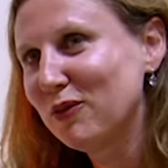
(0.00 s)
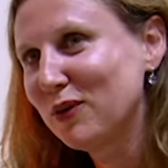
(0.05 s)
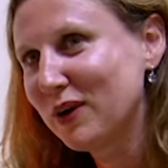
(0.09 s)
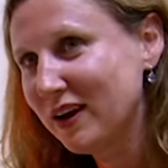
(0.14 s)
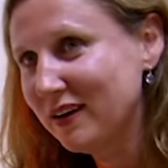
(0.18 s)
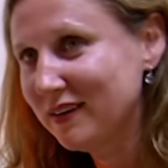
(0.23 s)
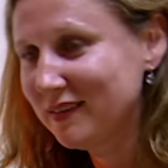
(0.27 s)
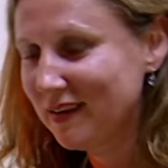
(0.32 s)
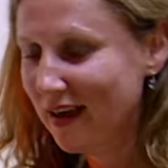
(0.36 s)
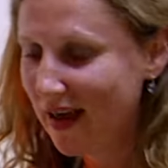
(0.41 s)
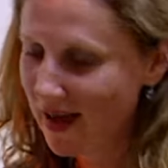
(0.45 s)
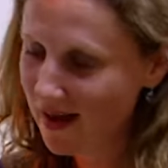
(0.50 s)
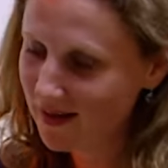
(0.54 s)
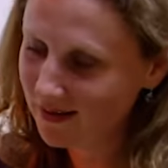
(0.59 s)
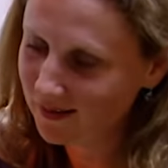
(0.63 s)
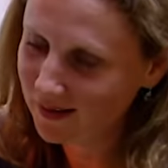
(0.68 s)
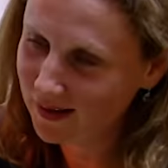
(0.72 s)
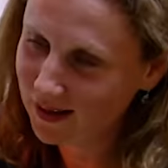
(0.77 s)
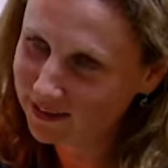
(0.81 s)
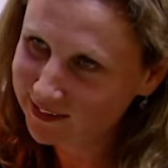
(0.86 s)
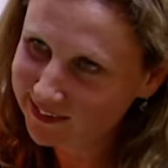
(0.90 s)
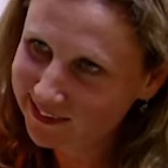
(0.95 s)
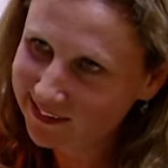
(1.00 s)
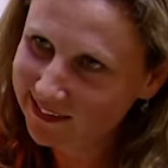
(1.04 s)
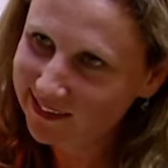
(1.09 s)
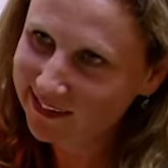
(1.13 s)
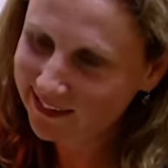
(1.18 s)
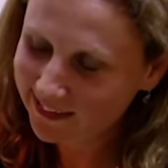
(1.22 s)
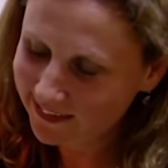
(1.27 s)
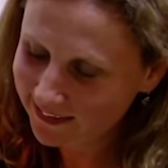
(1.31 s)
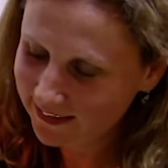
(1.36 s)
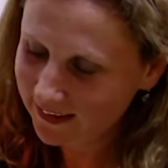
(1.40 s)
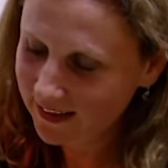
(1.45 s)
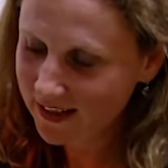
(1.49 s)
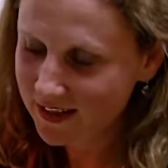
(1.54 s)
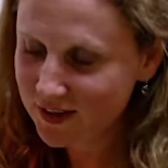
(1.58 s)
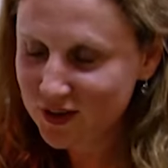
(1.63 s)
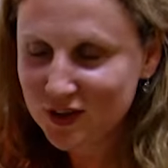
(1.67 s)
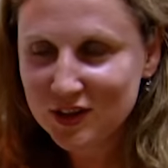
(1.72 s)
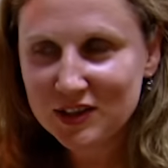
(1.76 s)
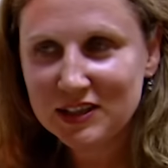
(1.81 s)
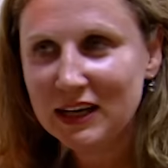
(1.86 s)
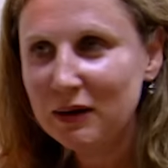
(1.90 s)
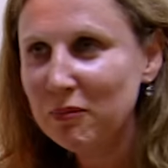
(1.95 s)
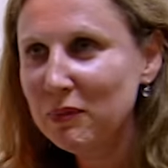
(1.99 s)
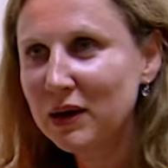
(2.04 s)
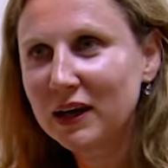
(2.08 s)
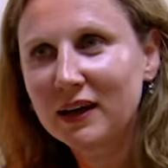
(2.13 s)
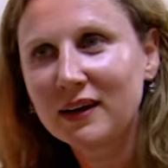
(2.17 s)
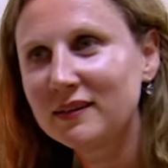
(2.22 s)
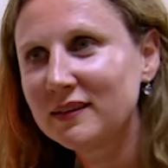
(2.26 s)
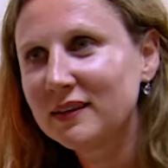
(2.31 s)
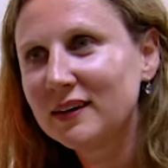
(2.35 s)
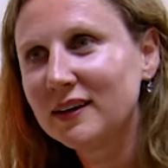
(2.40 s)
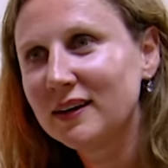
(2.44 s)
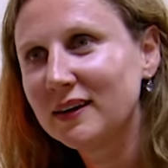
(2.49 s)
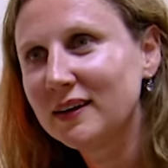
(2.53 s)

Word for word: or get his head and go... It's just gimmick, isn't it?